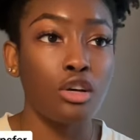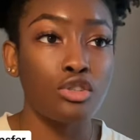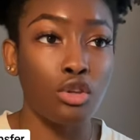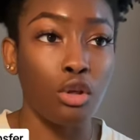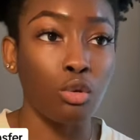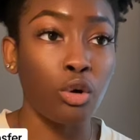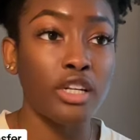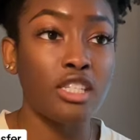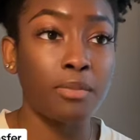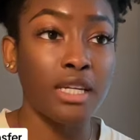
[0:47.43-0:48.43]
So the Lord
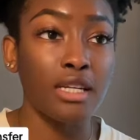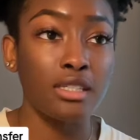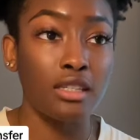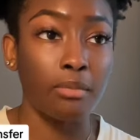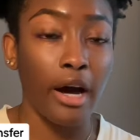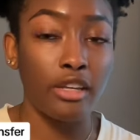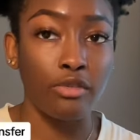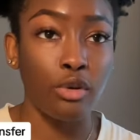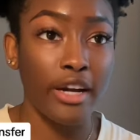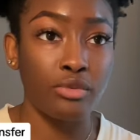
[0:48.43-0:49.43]
is speaking to the body
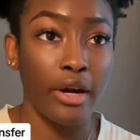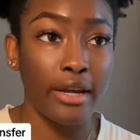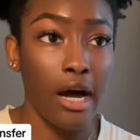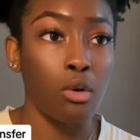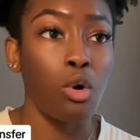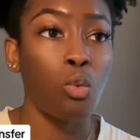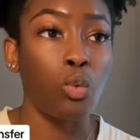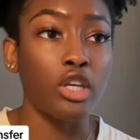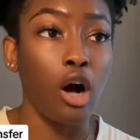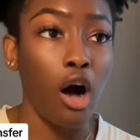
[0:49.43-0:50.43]
of Christ right now.
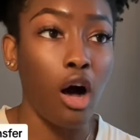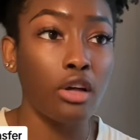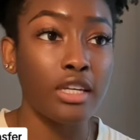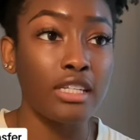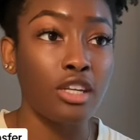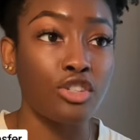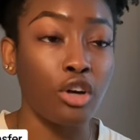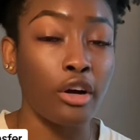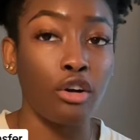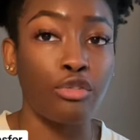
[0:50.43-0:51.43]
We all need to
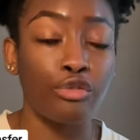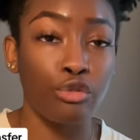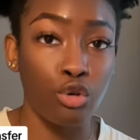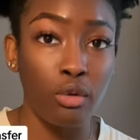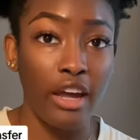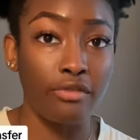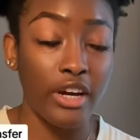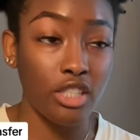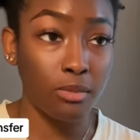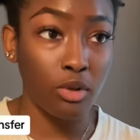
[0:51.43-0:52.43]
start a fruit and
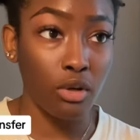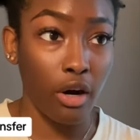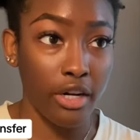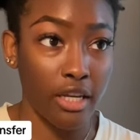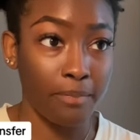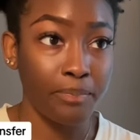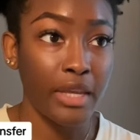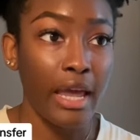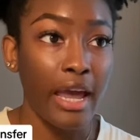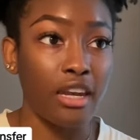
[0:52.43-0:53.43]
vegetable garden.
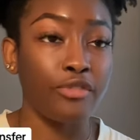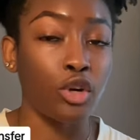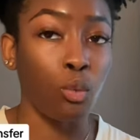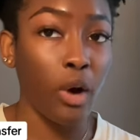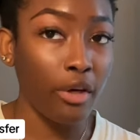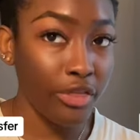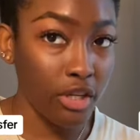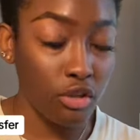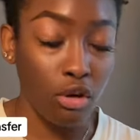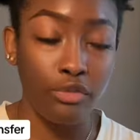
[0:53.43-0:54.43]
And if you're wealthy,
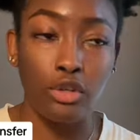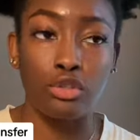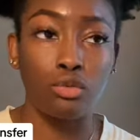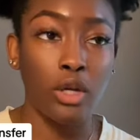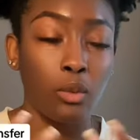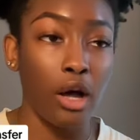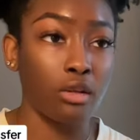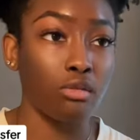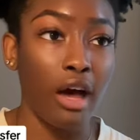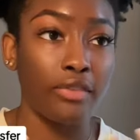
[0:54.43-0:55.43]
you know, if you're doing well
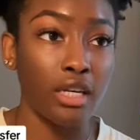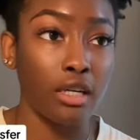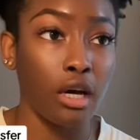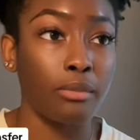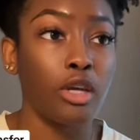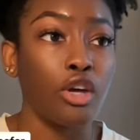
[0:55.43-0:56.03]
and you have income,